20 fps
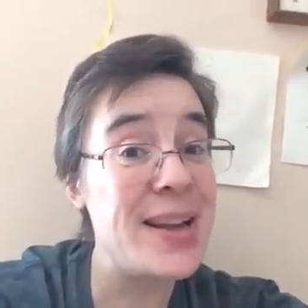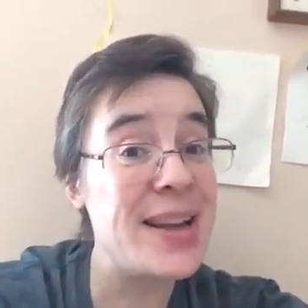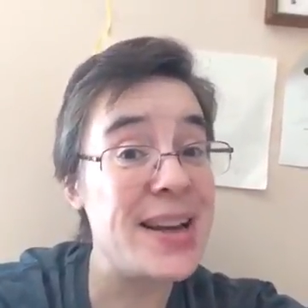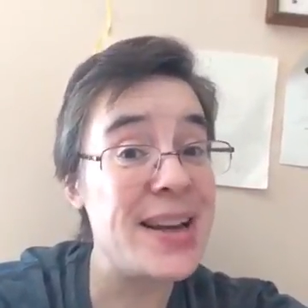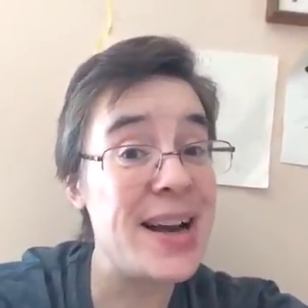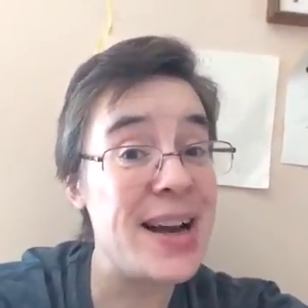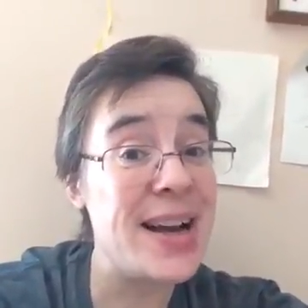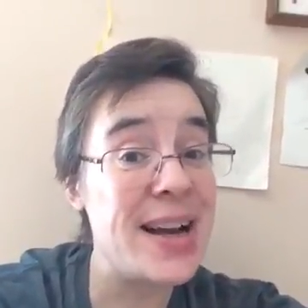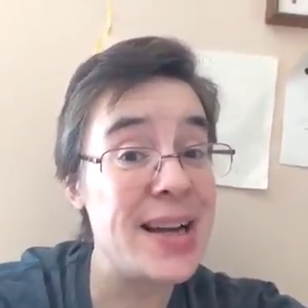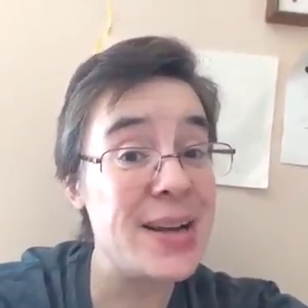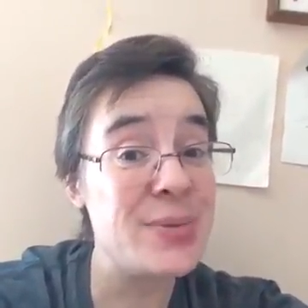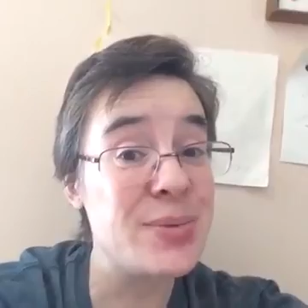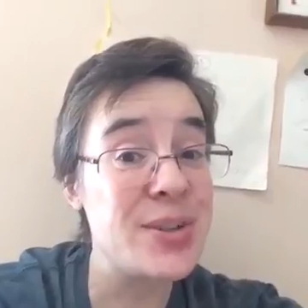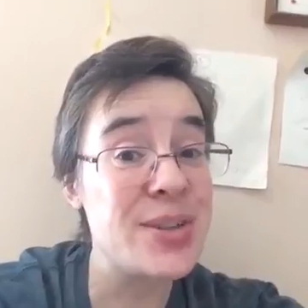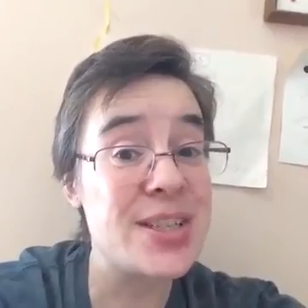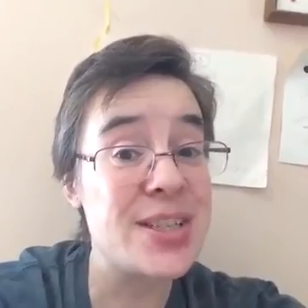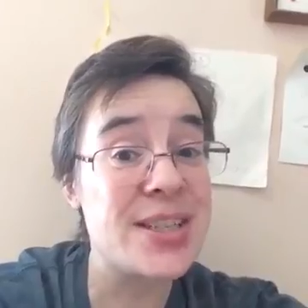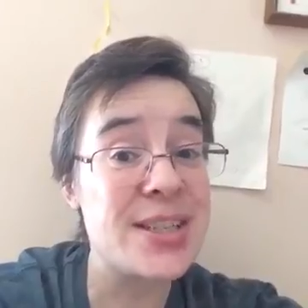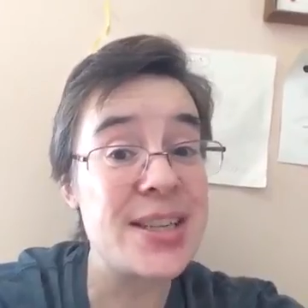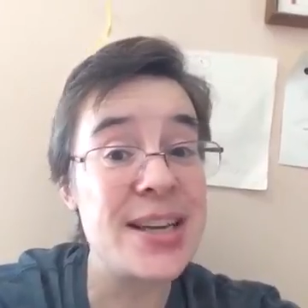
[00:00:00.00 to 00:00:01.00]
and I
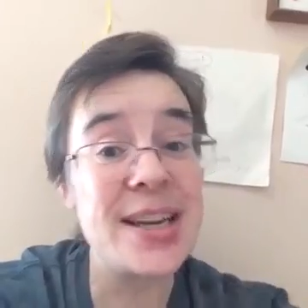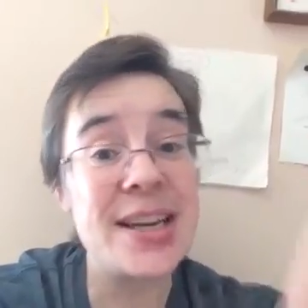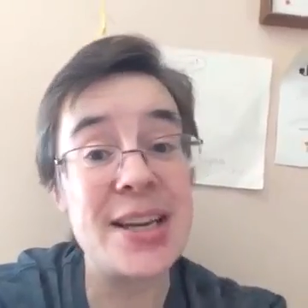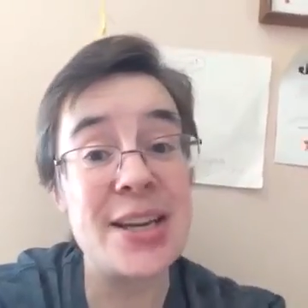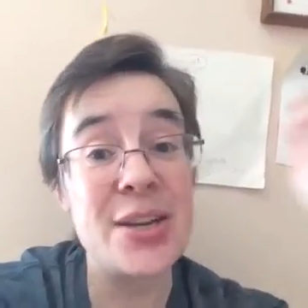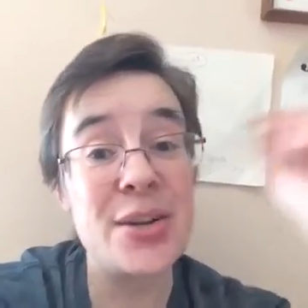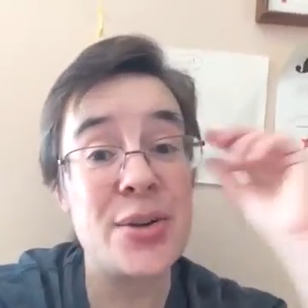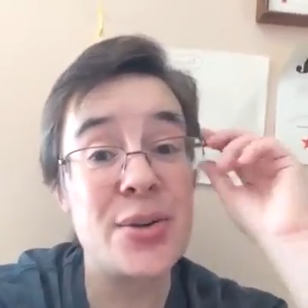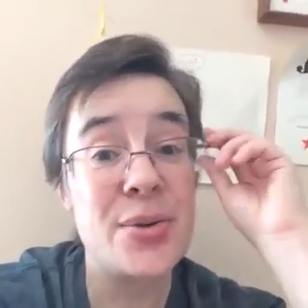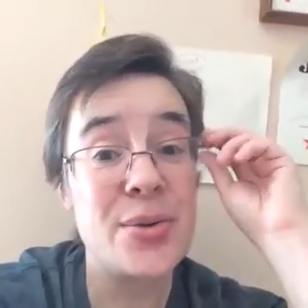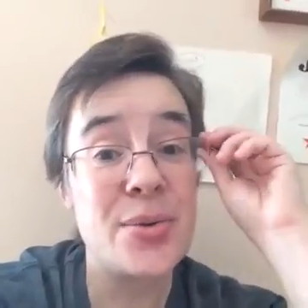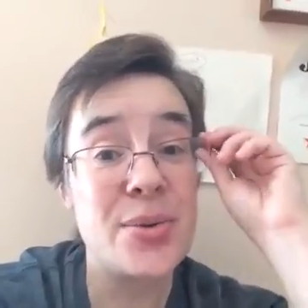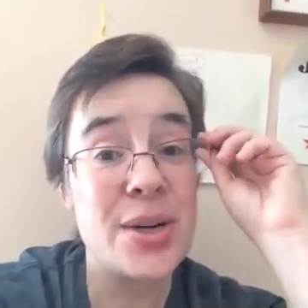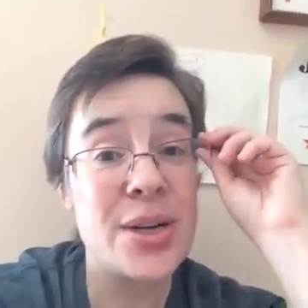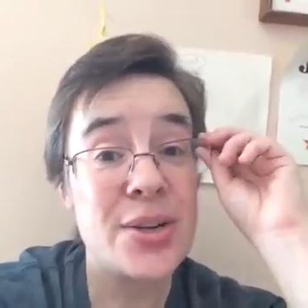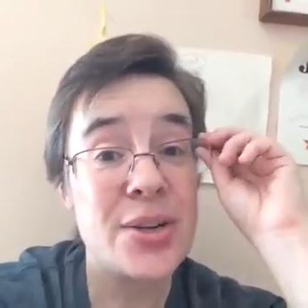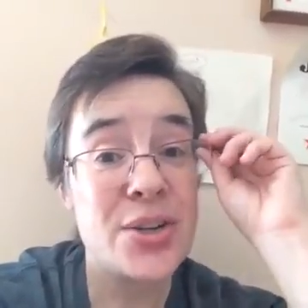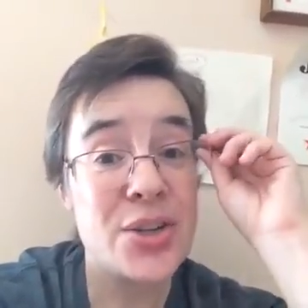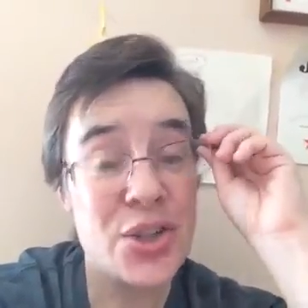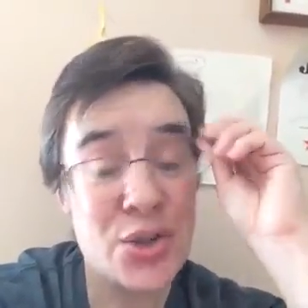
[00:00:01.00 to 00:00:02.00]
will see you,
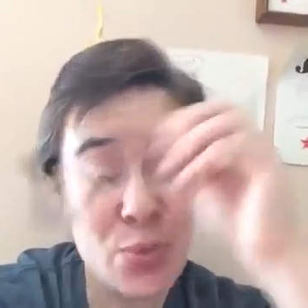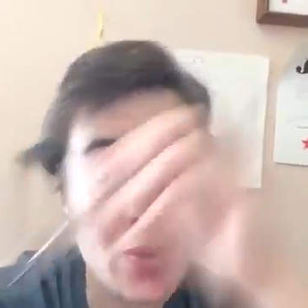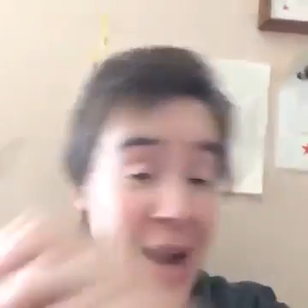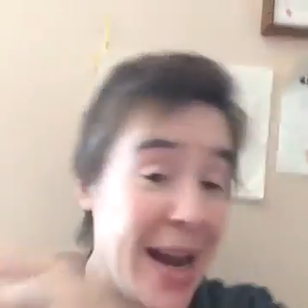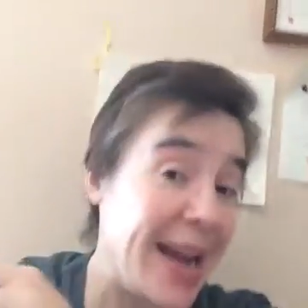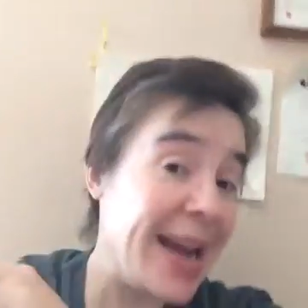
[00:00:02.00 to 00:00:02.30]
swing,